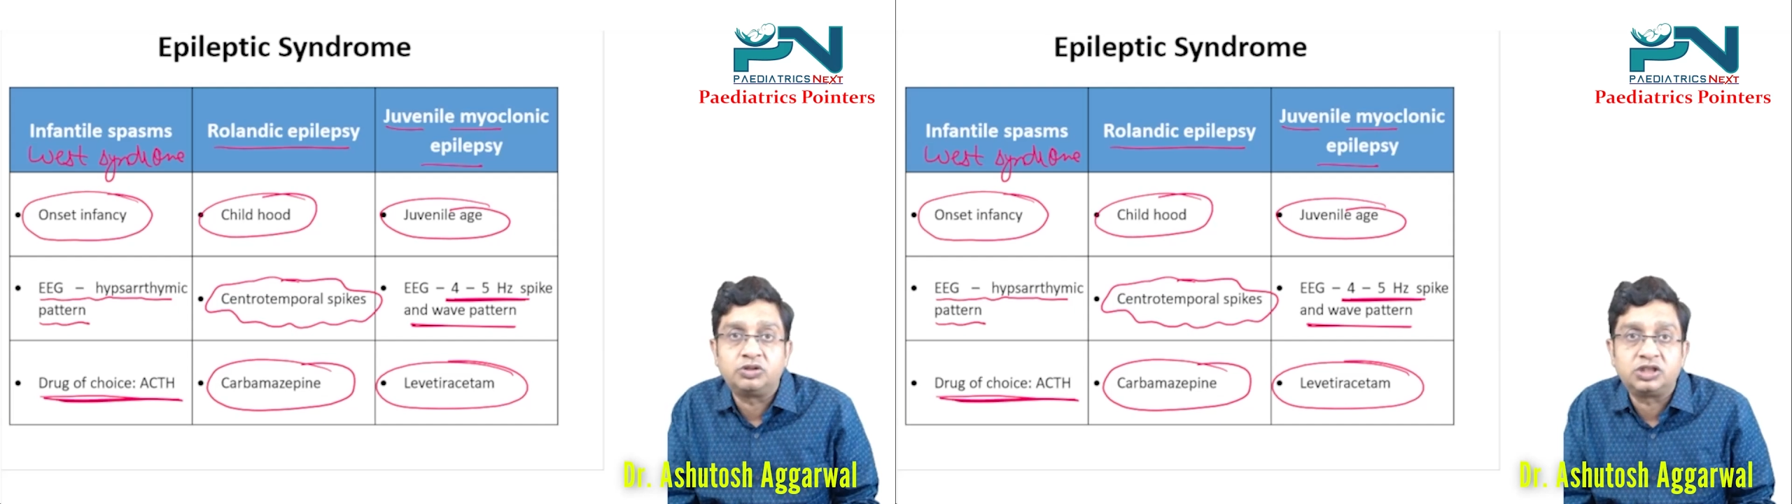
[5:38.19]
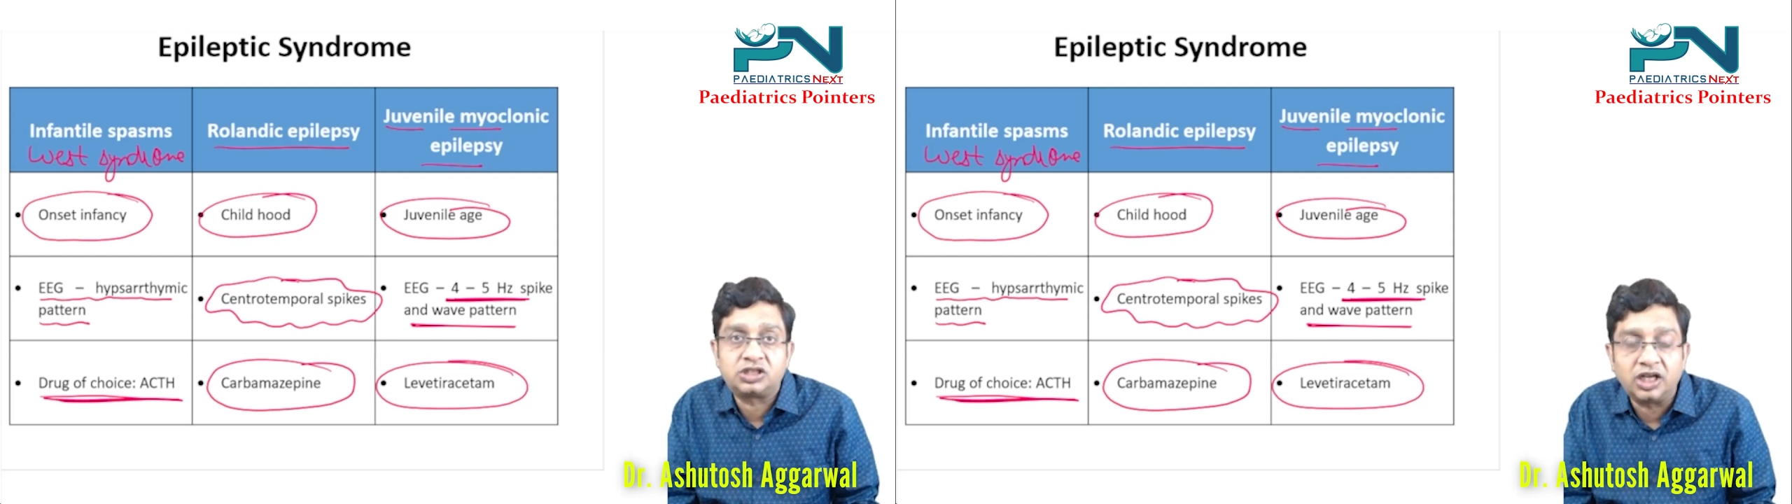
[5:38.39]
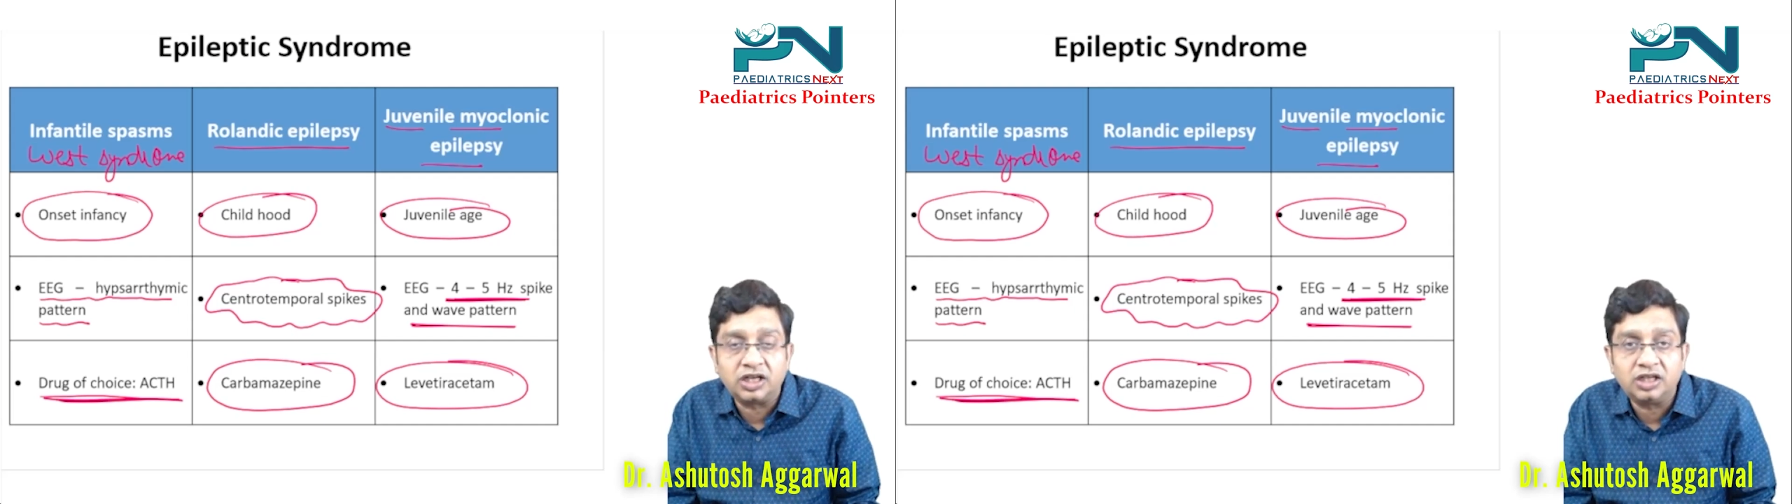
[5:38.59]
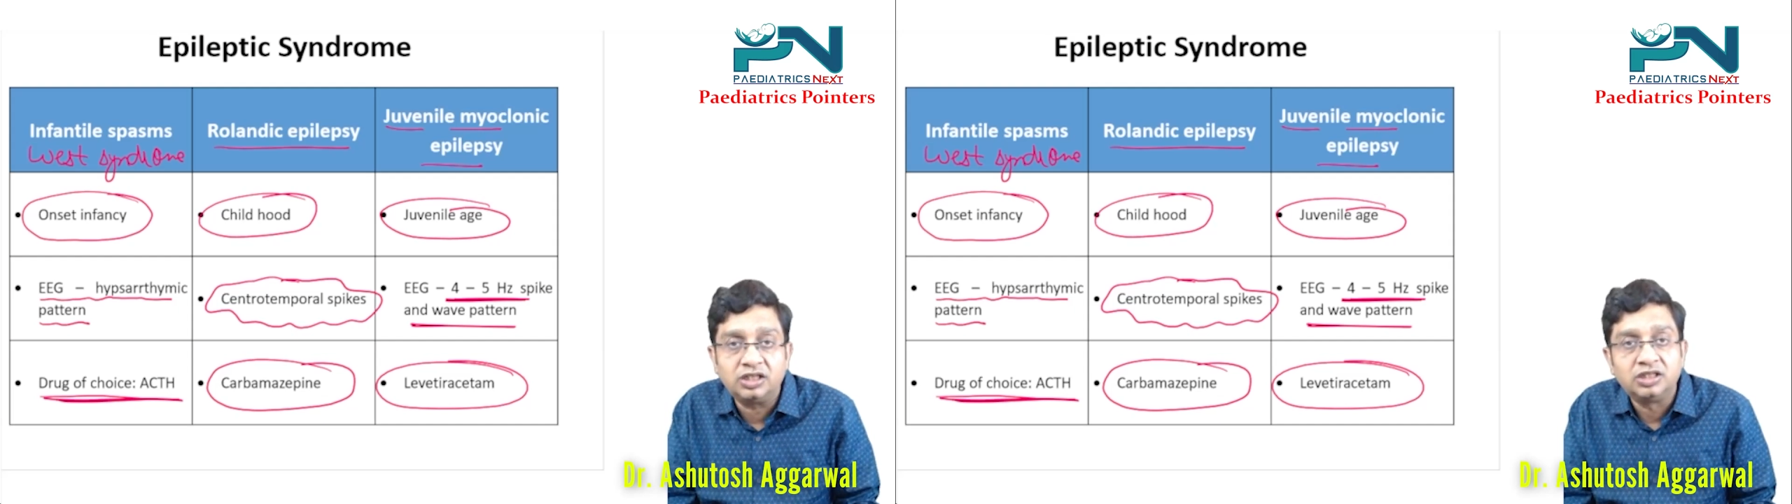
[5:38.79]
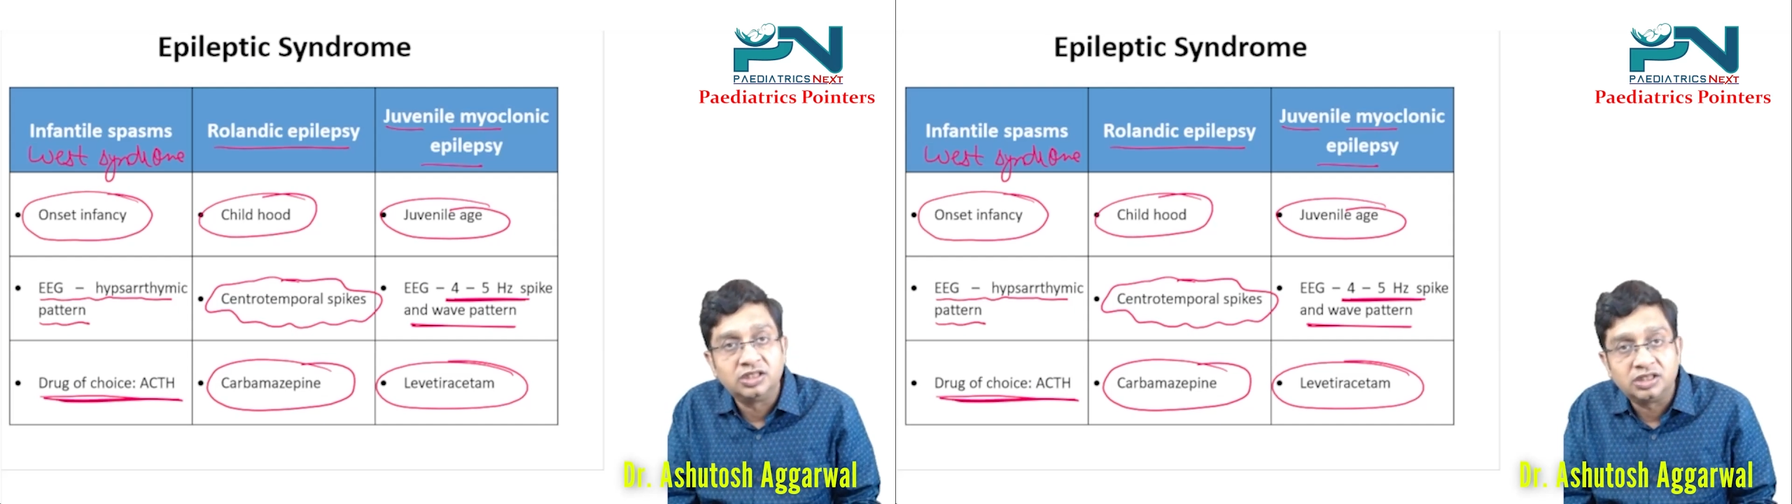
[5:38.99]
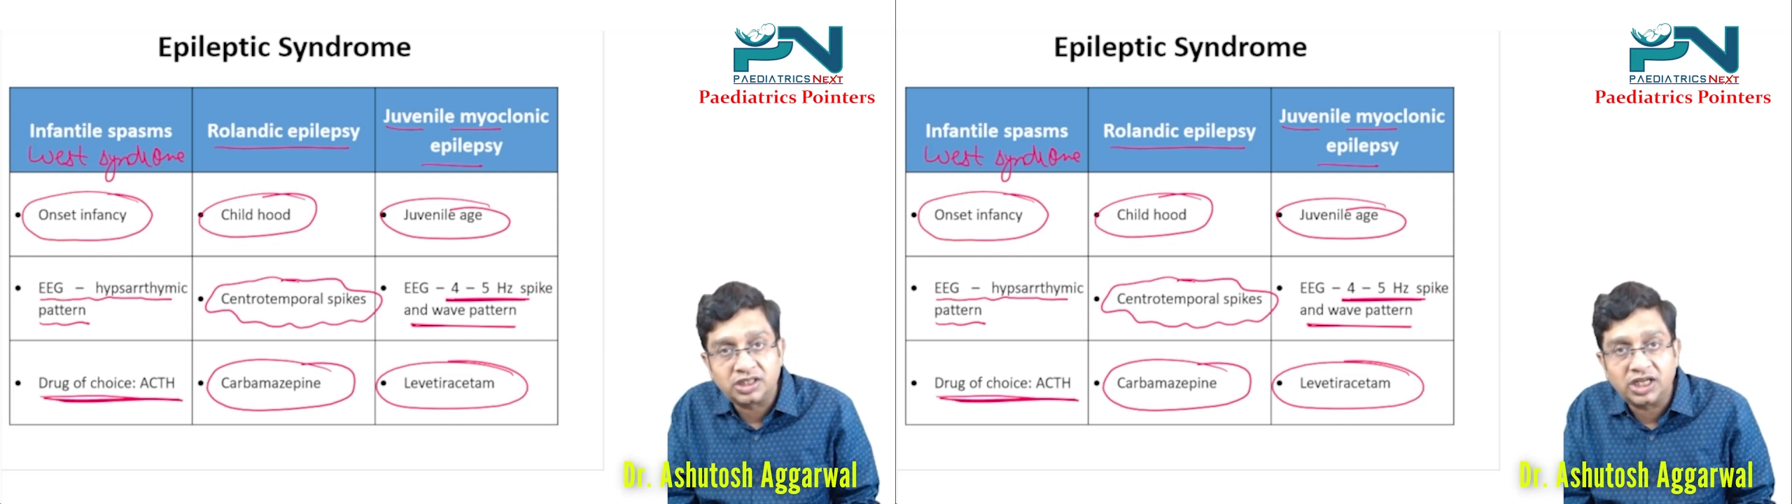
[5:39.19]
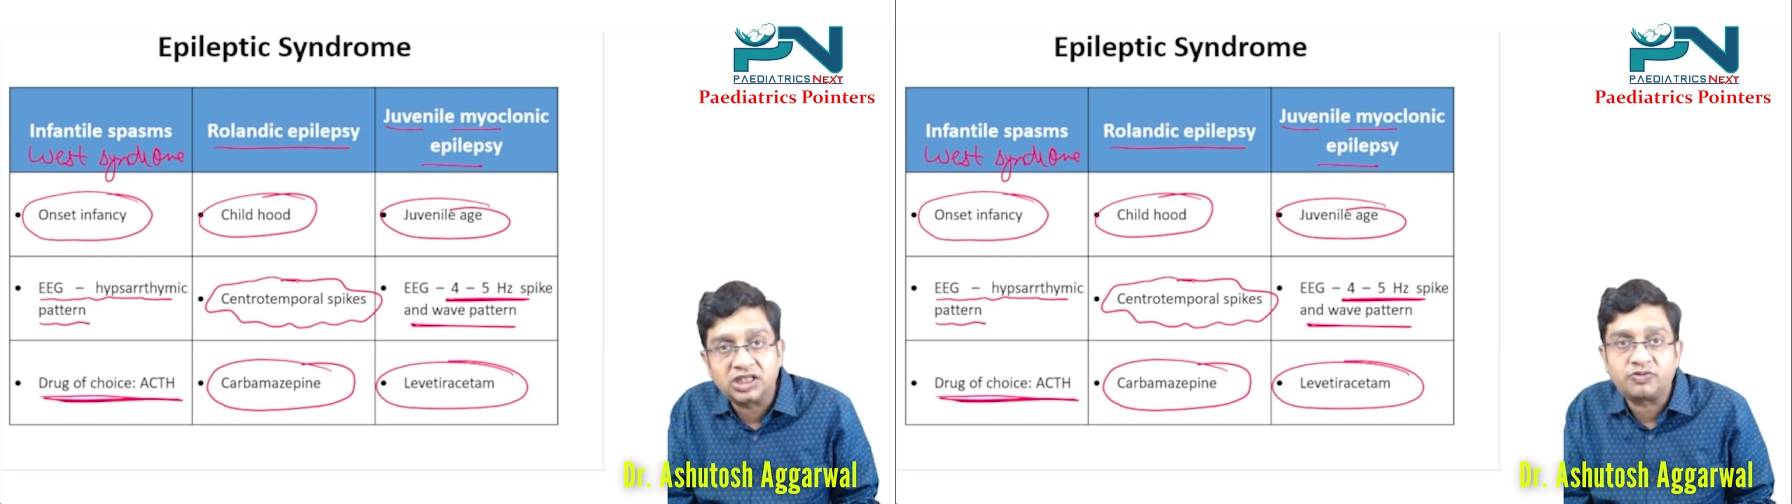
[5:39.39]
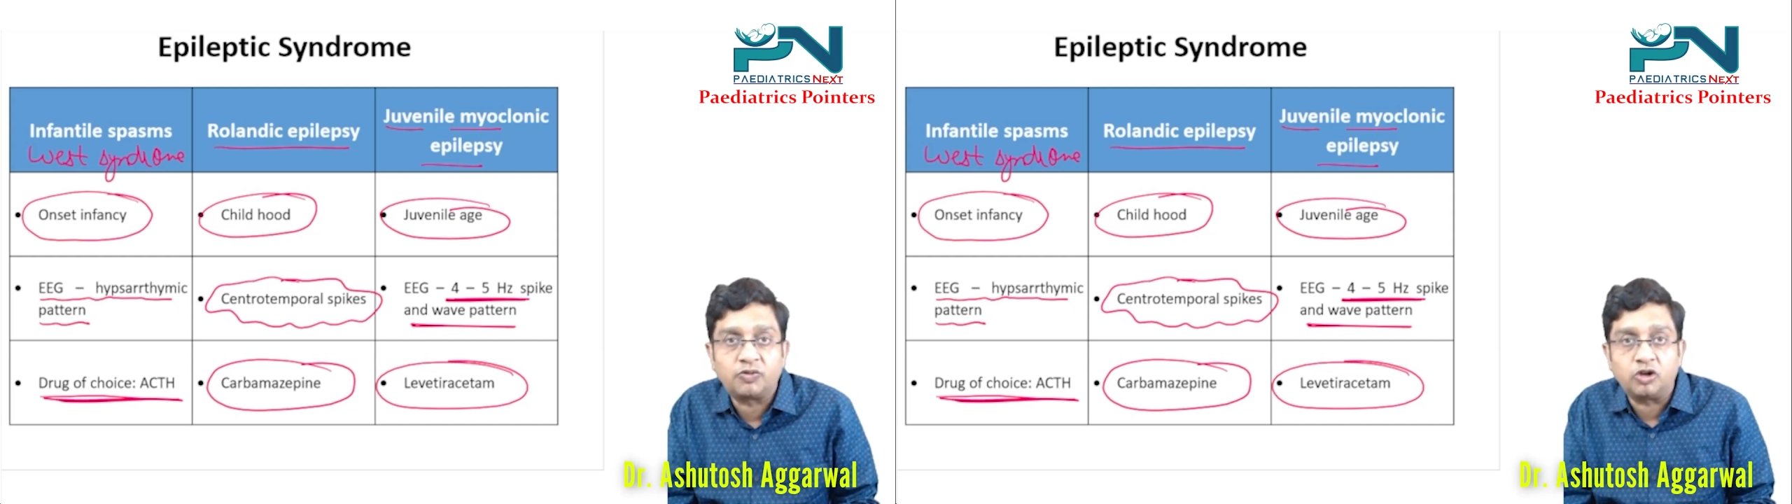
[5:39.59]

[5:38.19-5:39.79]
this channel. Thanks for